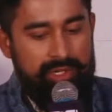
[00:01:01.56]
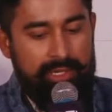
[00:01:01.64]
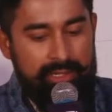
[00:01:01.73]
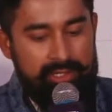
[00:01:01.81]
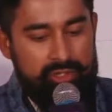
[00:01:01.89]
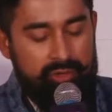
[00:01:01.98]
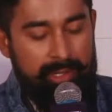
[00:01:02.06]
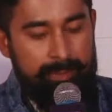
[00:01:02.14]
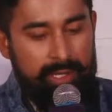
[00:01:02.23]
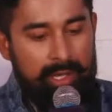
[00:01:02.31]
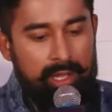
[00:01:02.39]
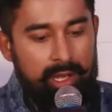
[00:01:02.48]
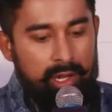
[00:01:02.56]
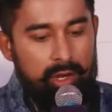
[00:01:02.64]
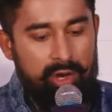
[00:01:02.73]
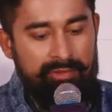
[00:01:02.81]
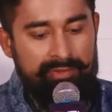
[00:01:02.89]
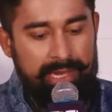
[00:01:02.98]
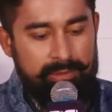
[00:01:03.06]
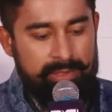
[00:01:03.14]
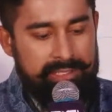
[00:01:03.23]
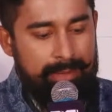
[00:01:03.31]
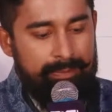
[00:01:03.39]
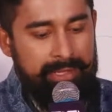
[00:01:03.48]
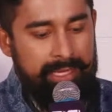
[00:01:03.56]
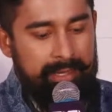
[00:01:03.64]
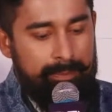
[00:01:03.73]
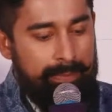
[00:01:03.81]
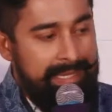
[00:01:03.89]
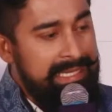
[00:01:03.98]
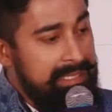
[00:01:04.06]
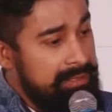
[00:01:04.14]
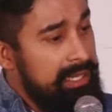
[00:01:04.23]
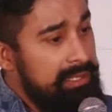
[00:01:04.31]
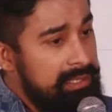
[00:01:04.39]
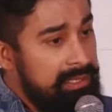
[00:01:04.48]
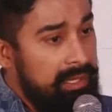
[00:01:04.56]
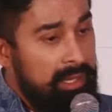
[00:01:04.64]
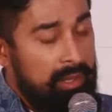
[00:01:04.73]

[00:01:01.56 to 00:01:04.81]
was written in a script. A lot of times when something pleases us,